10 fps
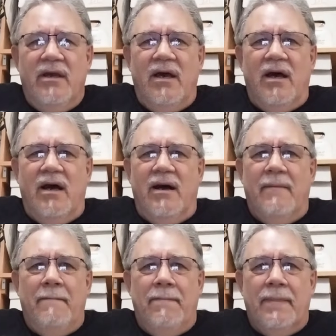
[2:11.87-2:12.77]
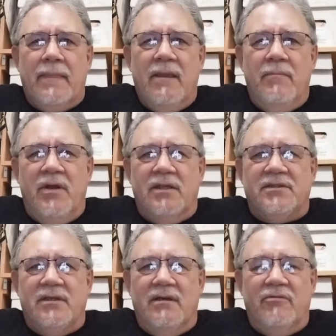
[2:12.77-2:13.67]
uh, but it's
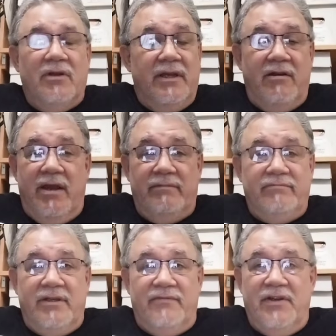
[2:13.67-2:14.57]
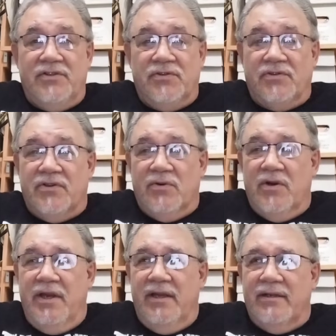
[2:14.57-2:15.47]
a really great adventure
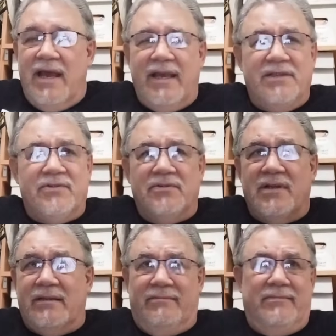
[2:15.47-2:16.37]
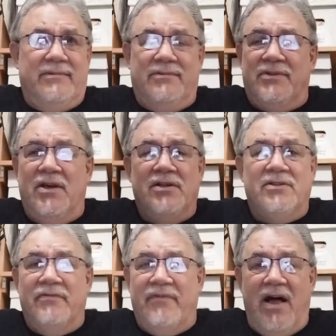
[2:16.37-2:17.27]
story, and I guess there's like tons
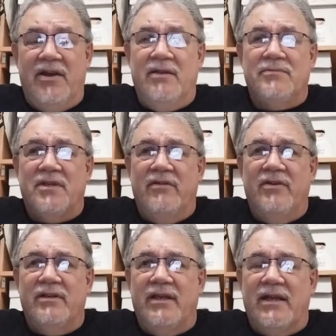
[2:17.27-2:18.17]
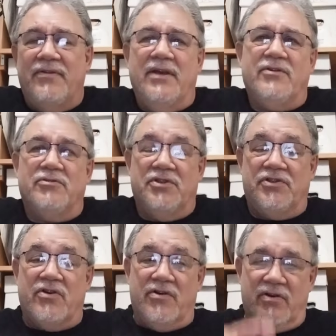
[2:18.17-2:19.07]
of volumes of it, and I think they're just
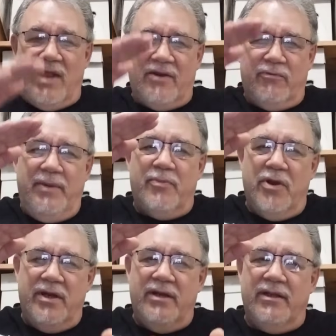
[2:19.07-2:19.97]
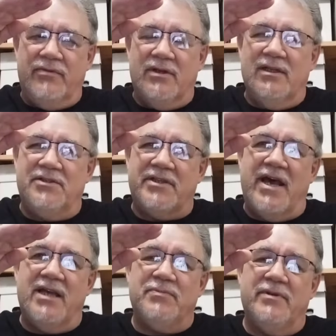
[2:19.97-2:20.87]
starting to like reprint it in the little
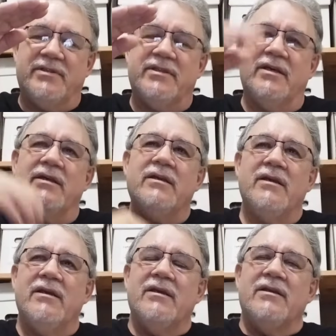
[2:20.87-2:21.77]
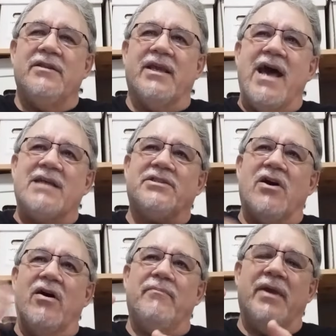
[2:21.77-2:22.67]
size. But the guy
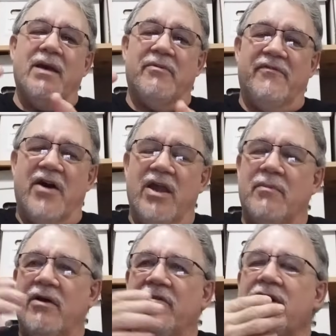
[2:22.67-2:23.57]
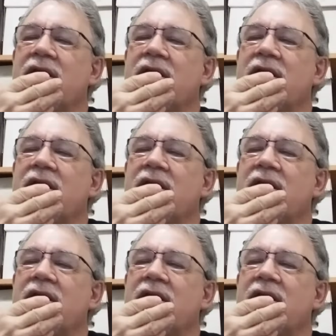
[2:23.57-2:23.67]
saw him pick up a volume of it